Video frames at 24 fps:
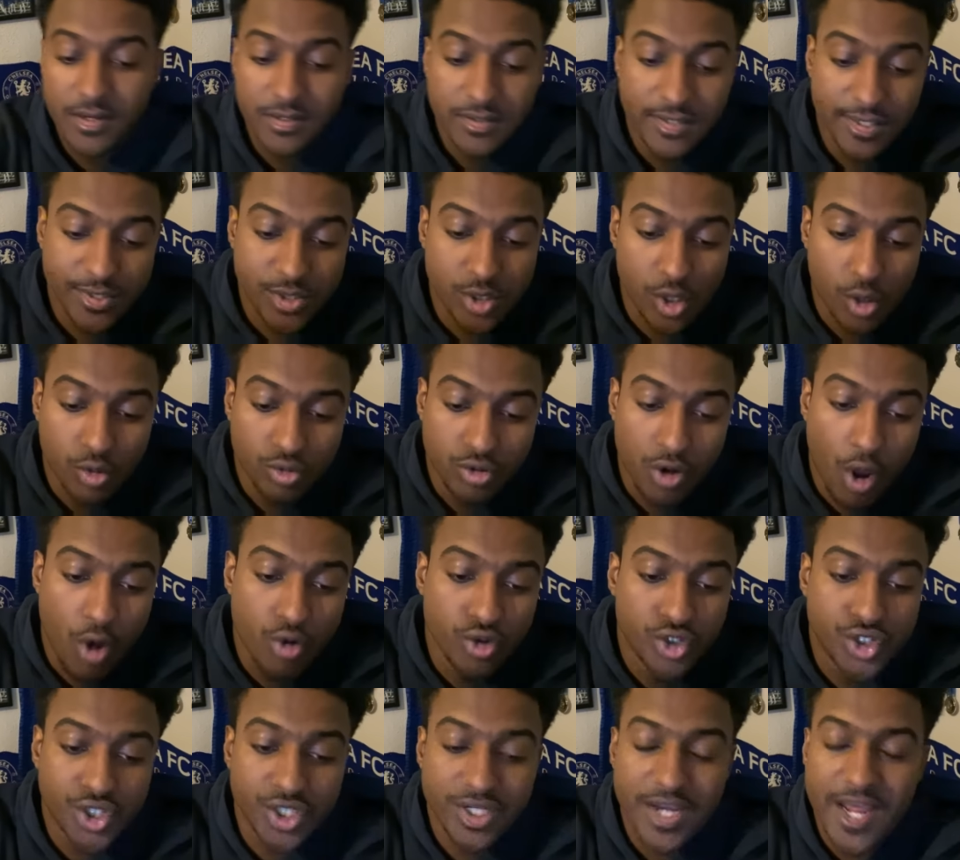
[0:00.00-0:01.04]
This whole
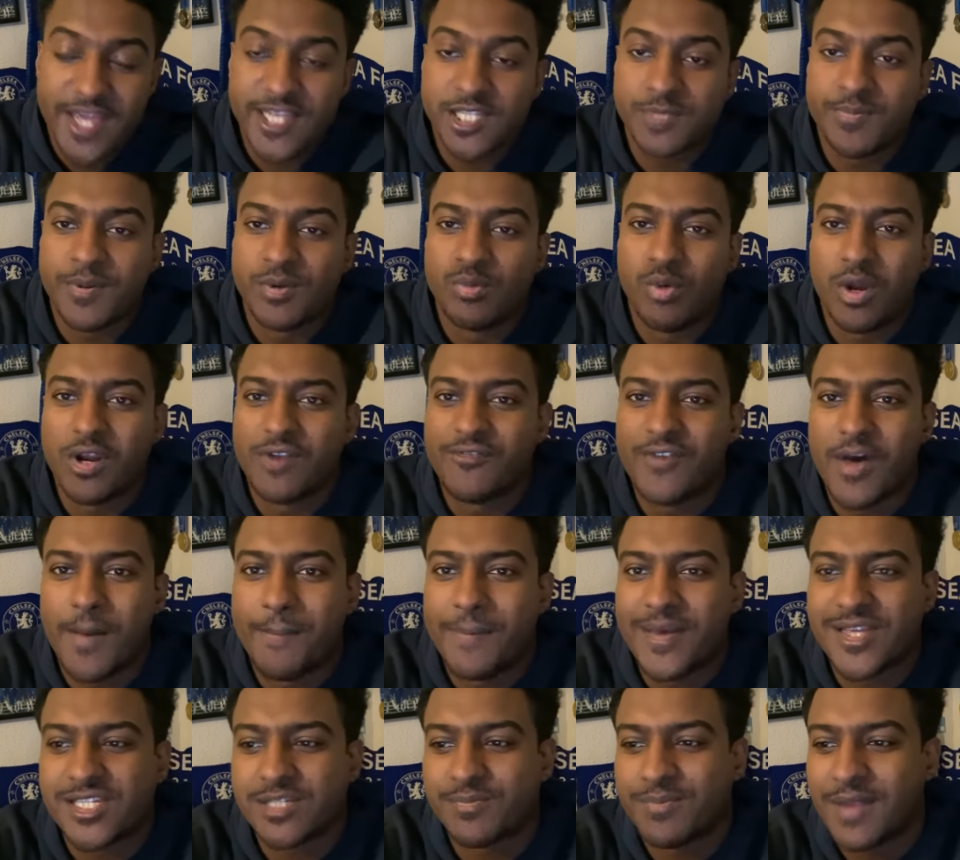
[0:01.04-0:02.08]
notion that he's been one of our
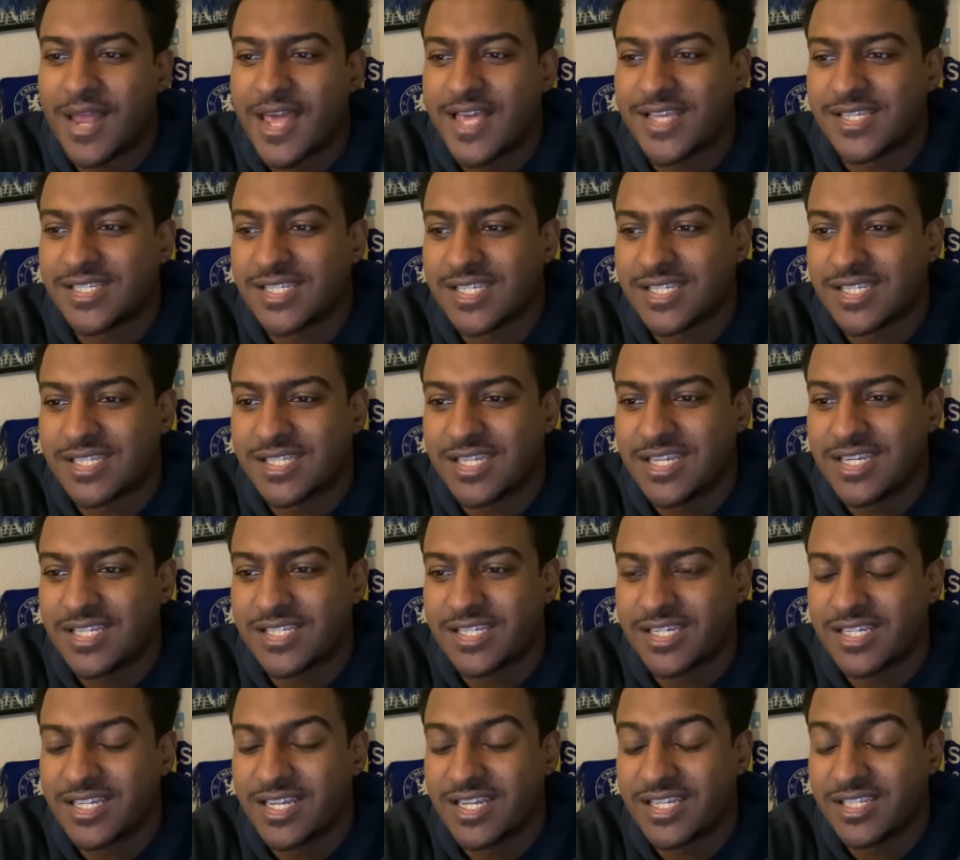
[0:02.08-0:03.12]
best players this
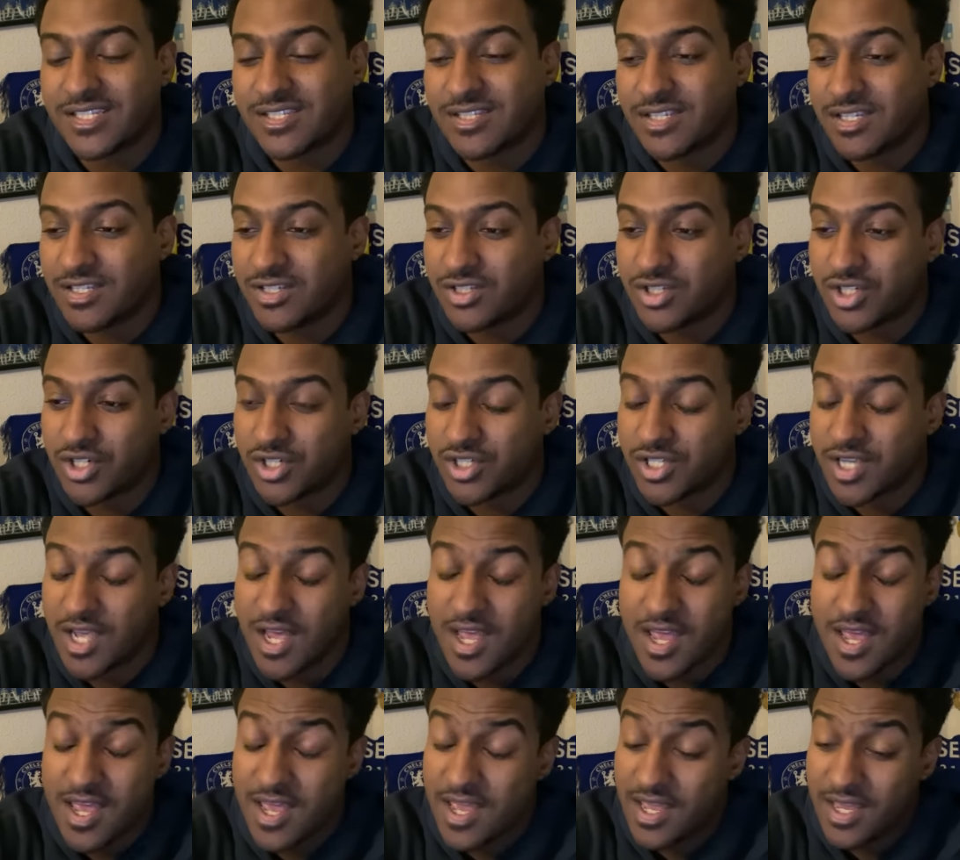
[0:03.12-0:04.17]
season is just
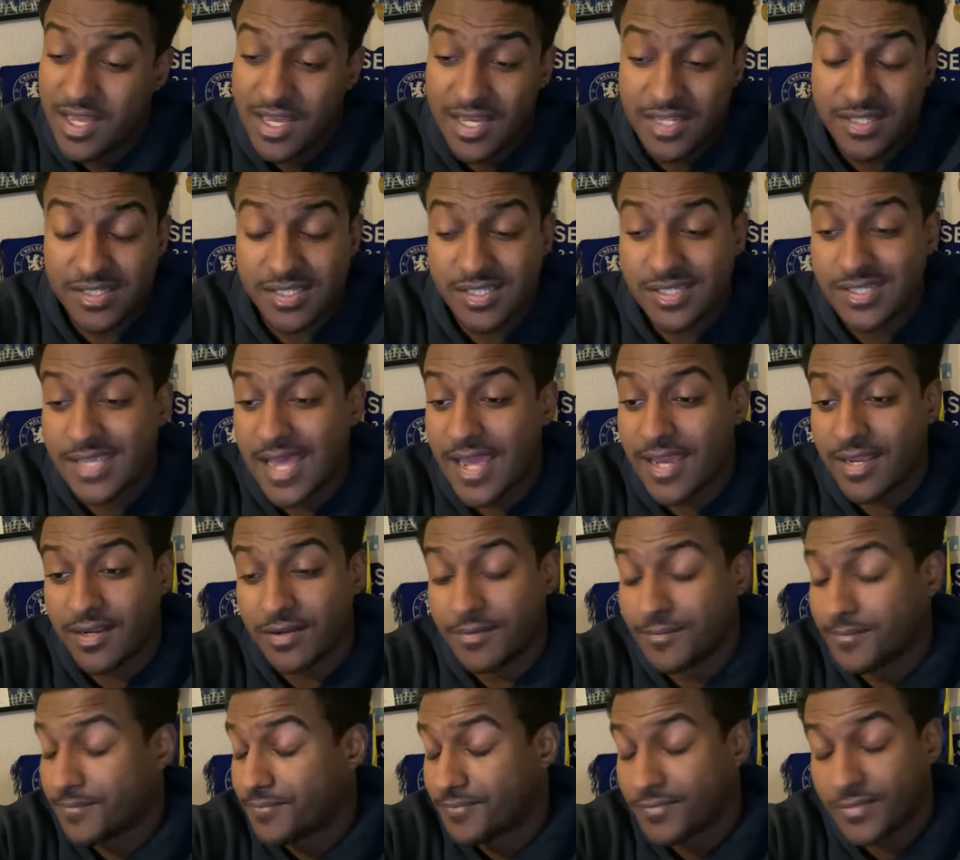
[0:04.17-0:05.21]
insane.